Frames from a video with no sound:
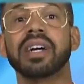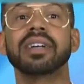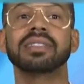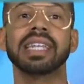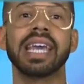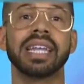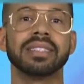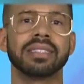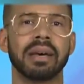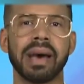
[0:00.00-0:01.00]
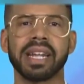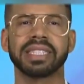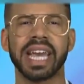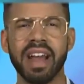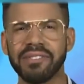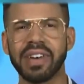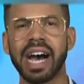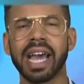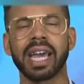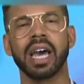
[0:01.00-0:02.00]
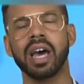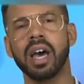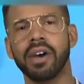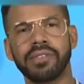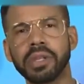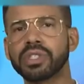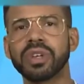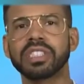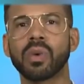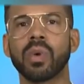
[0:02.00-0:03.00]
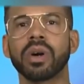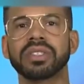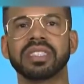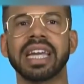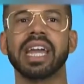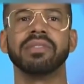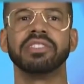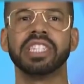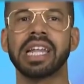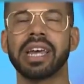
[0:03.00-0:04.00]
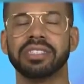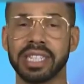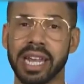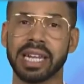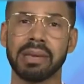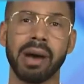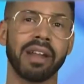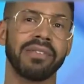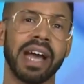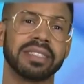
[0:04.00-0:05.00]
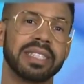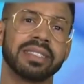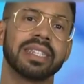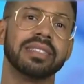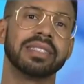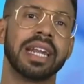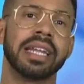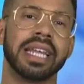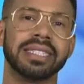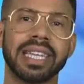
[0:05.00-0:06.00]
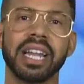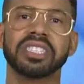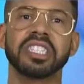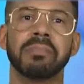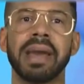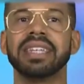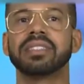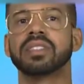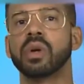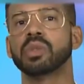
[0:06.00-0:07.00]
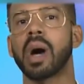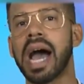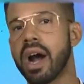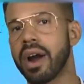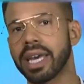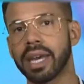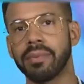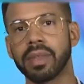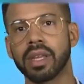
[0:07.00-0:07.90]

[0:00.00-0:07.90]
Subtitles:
Huxley and is about a terrifying, futuristic world state of genetically modified citizens and an intelligence-based social hierarchy.